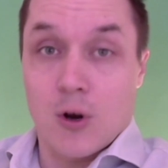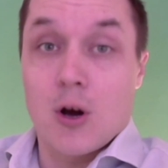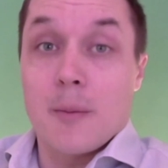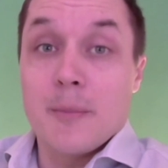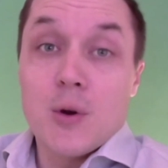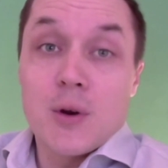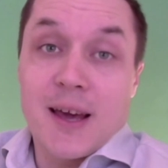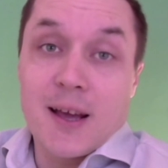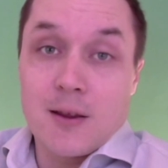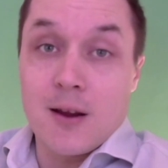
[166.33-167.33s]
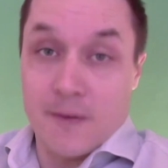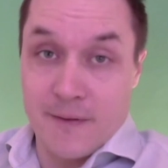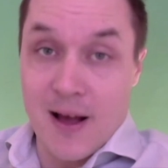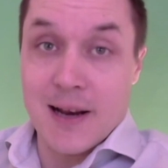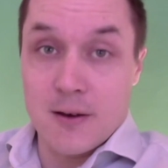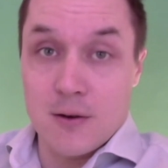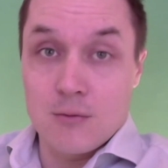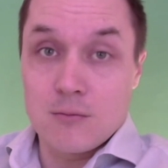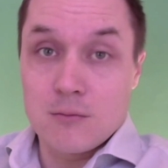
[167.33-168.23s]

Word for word: communicate their value